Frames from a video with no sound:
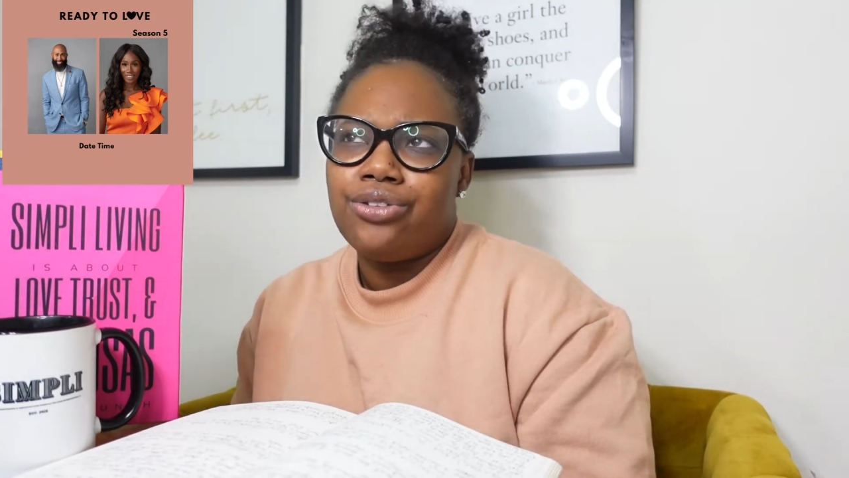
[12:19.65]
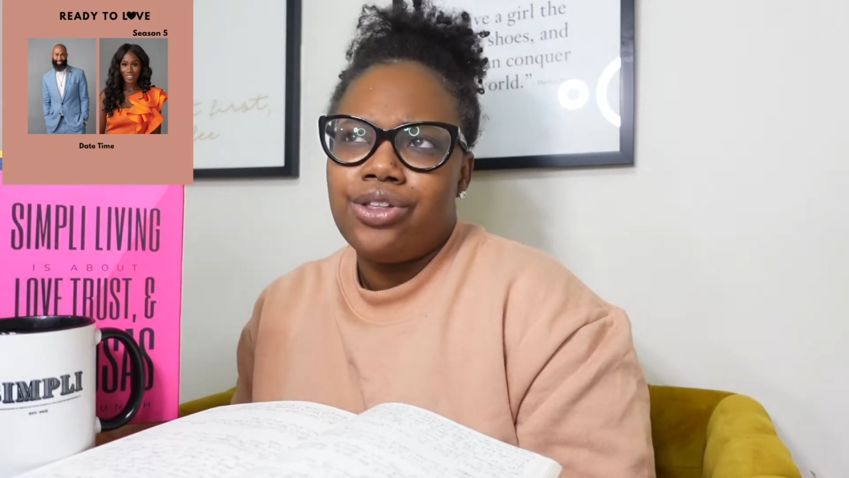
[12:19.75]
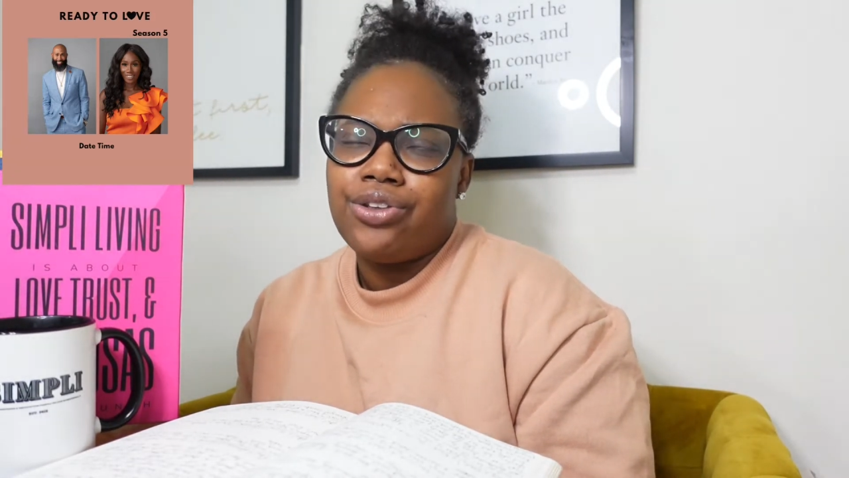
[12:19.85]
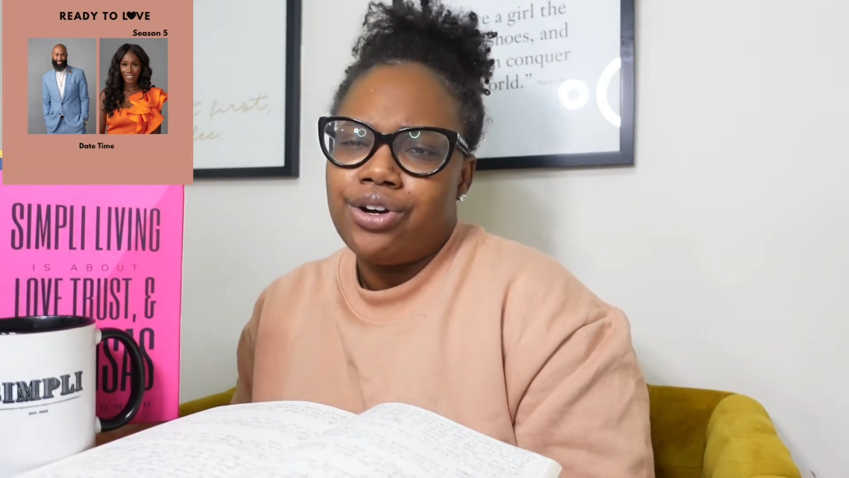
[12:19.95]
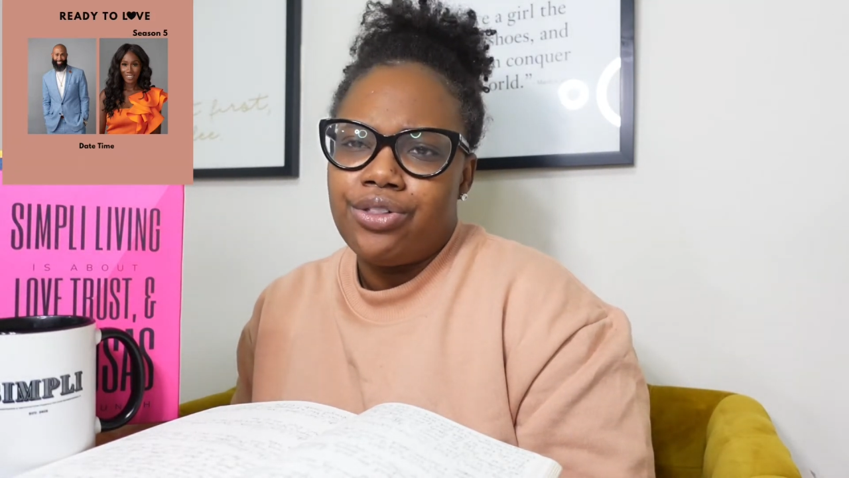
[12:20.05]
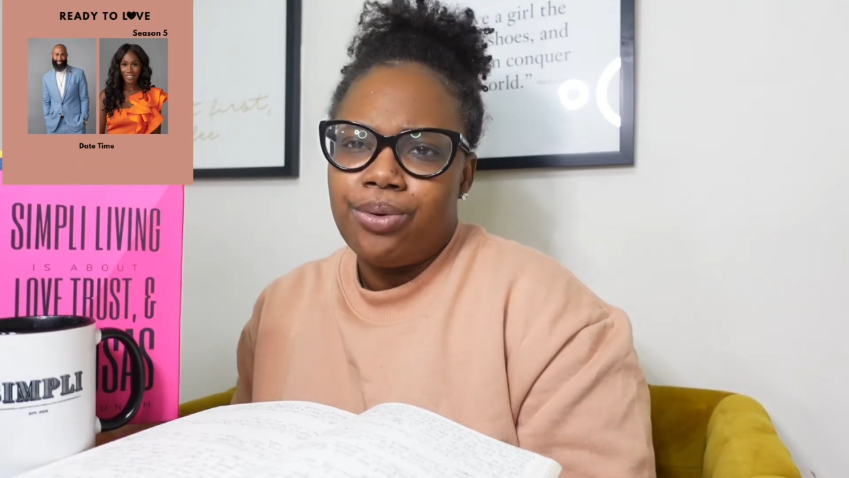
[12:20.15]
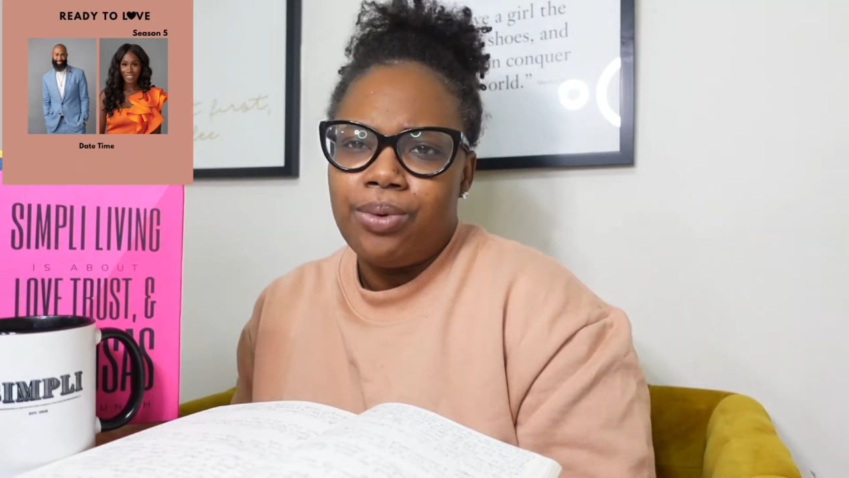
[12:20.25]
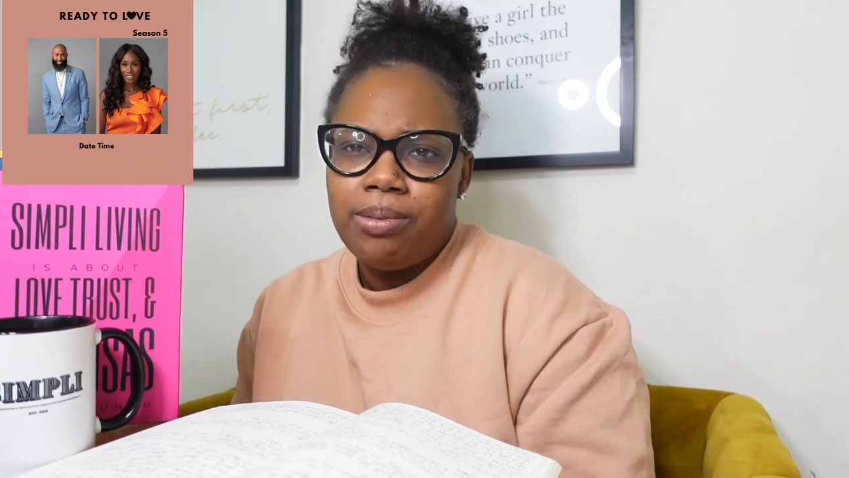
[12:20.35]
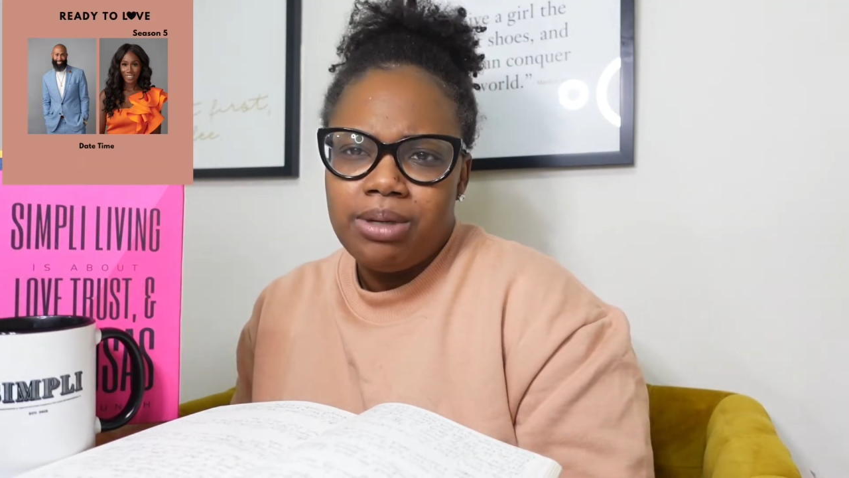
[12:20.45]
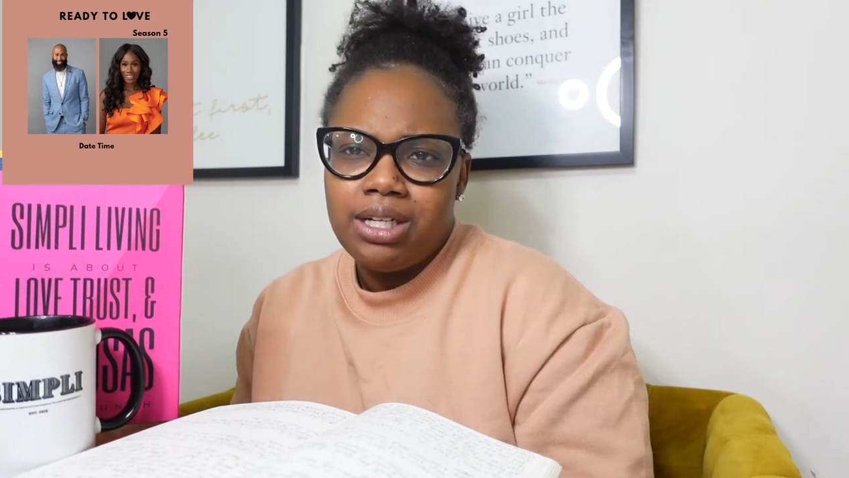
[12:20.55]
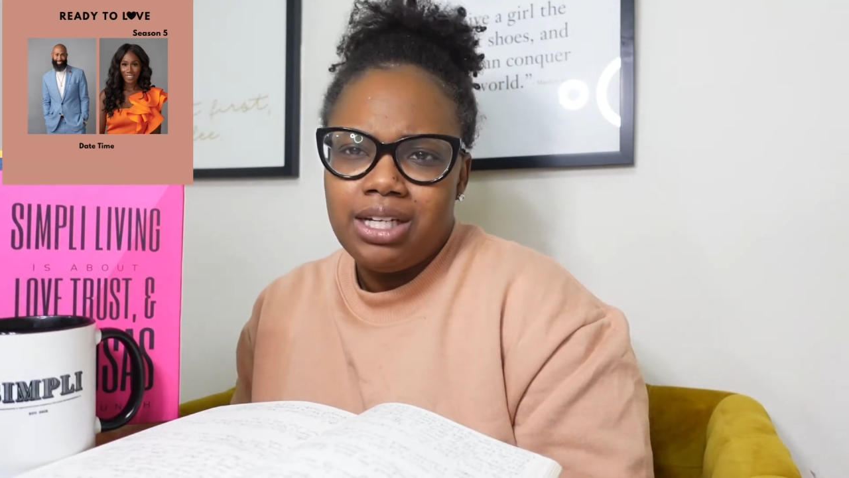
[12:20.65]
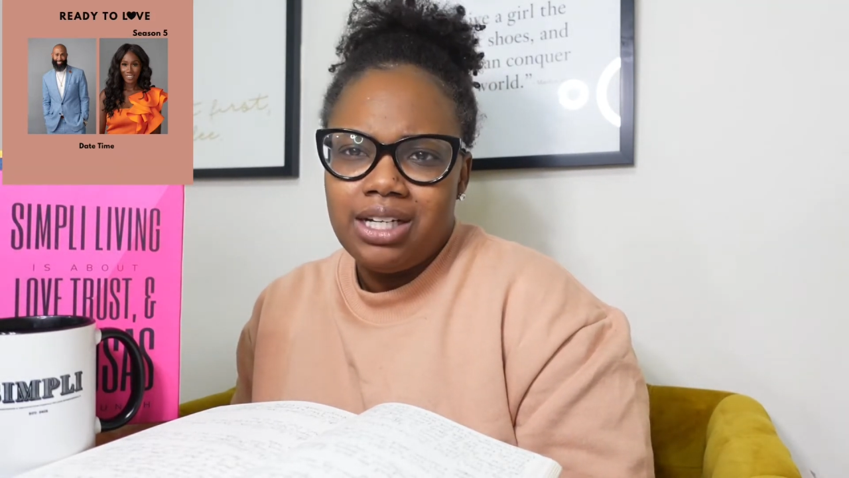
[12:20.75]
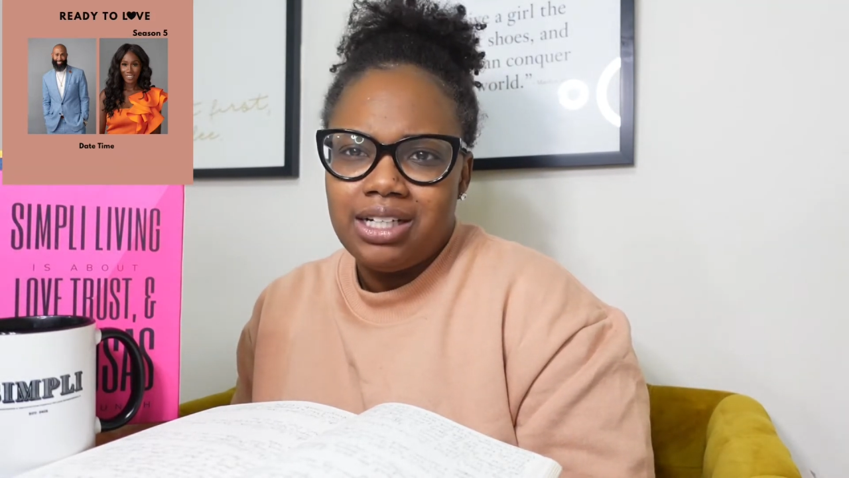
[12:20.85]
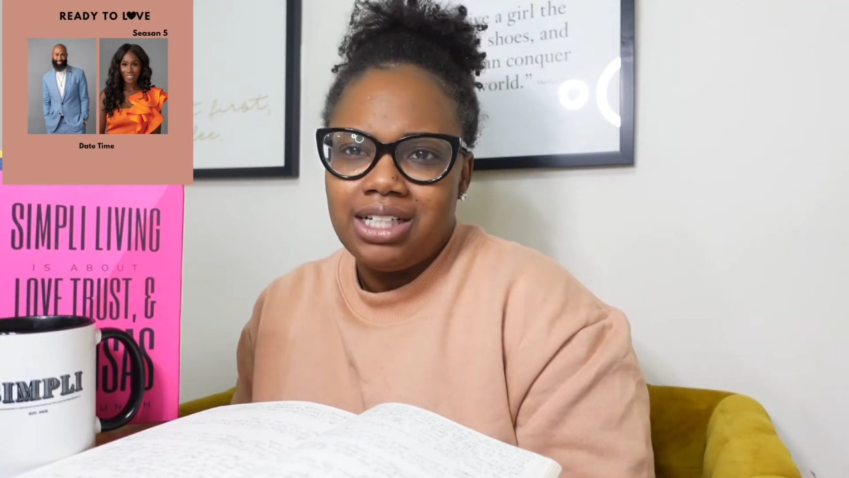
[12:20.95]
that there are other women here.